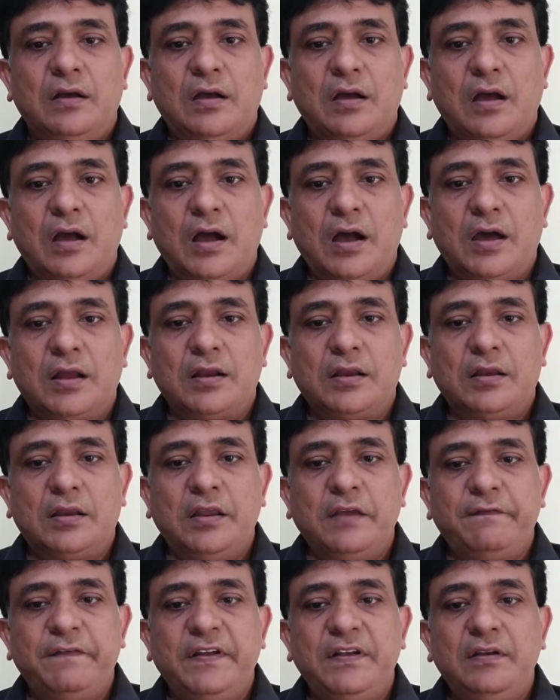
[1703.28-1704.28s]
are
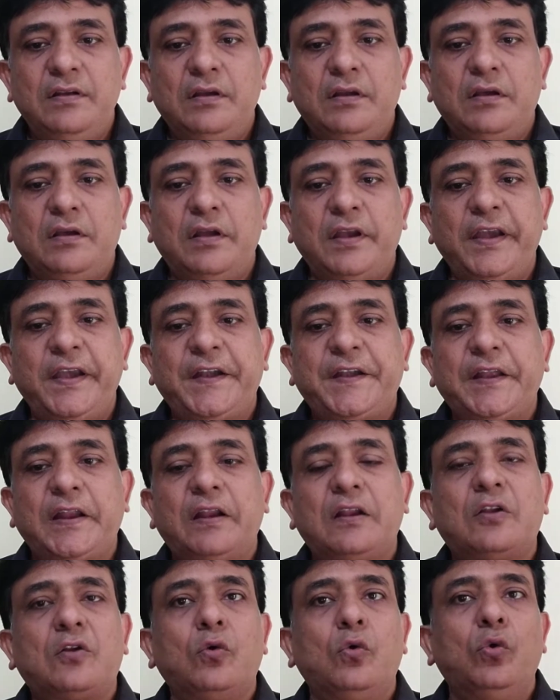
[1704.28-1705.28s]
given
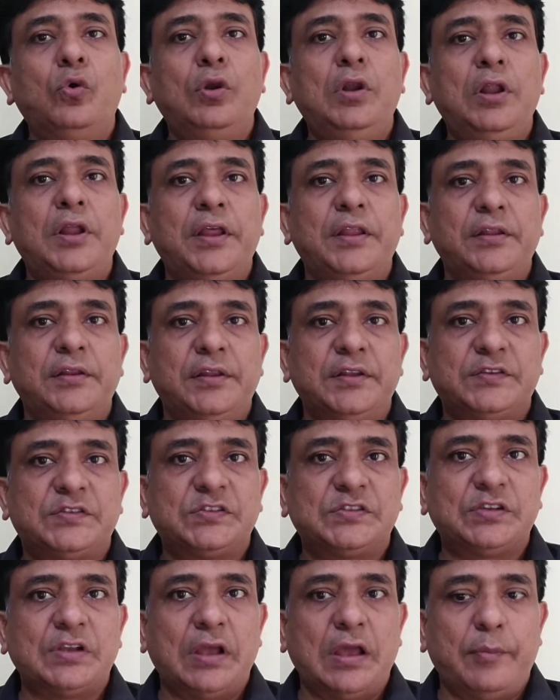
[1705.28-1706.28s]
greater role in
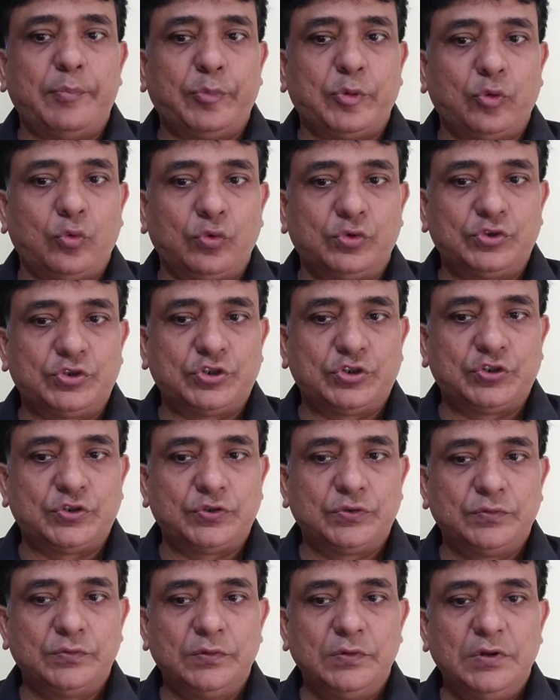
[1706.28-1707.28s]
this
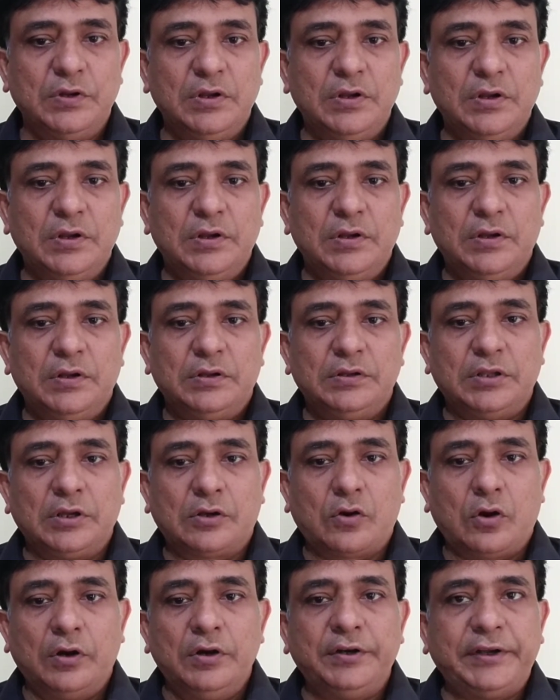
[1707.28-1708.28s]
approach.
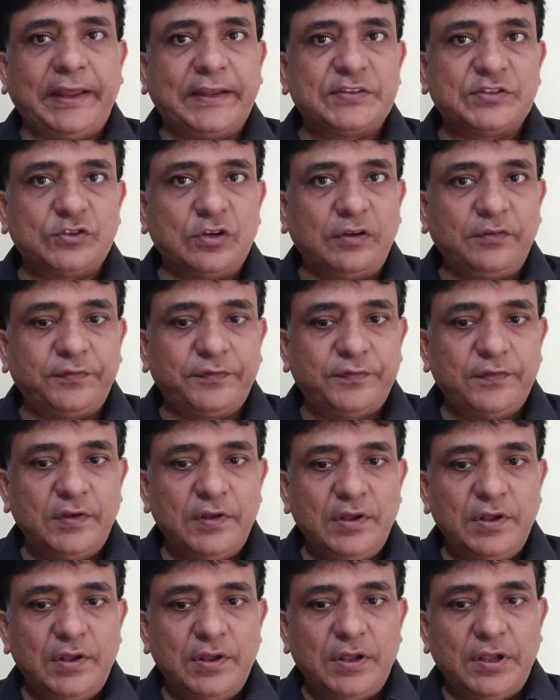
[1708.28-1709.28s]
The context of
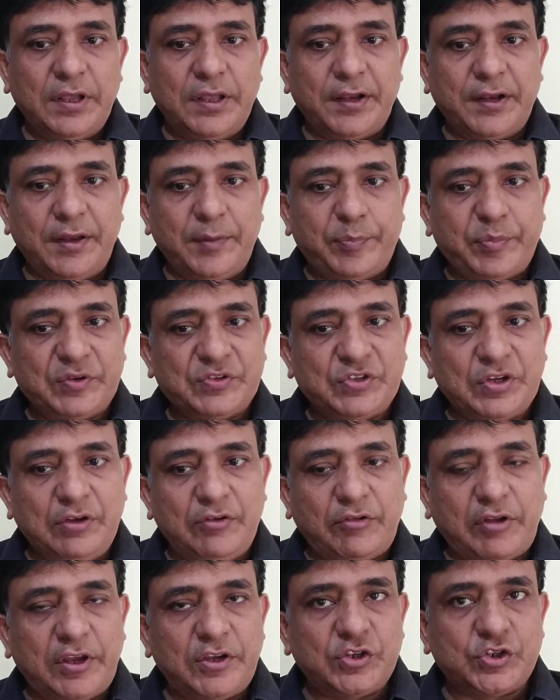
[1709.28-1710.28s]

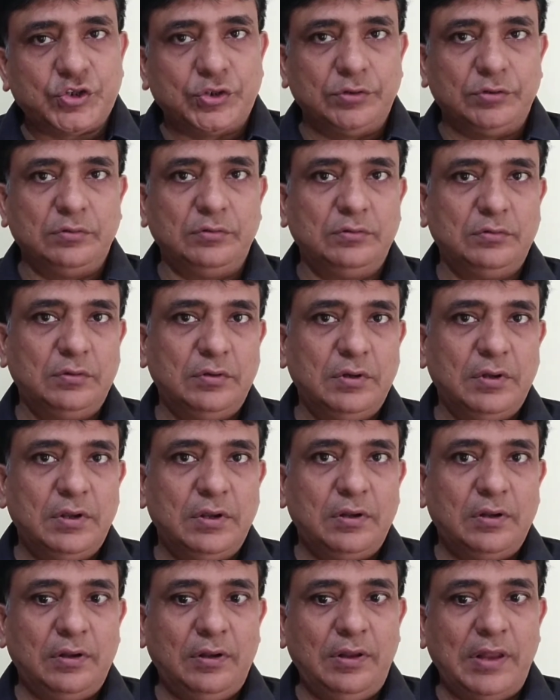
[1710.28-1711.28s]
representation,
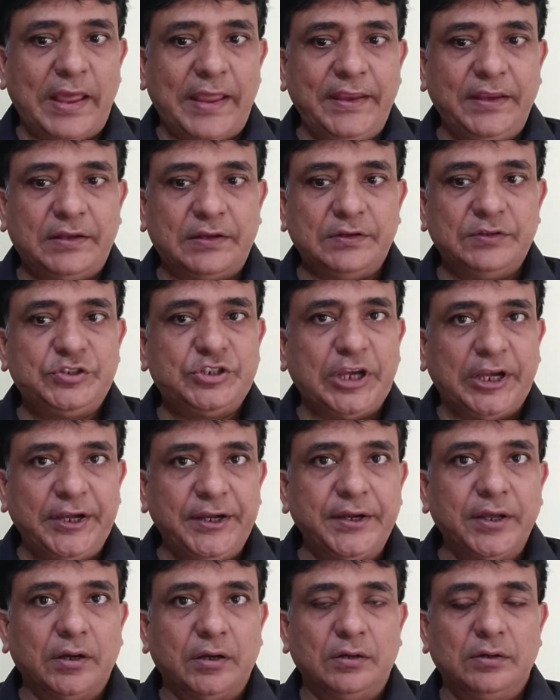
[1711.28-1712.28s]
like
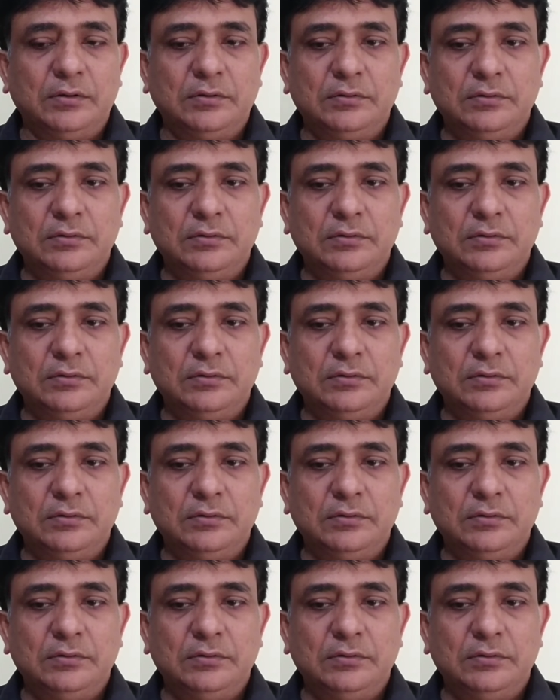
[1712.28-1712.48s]
gender,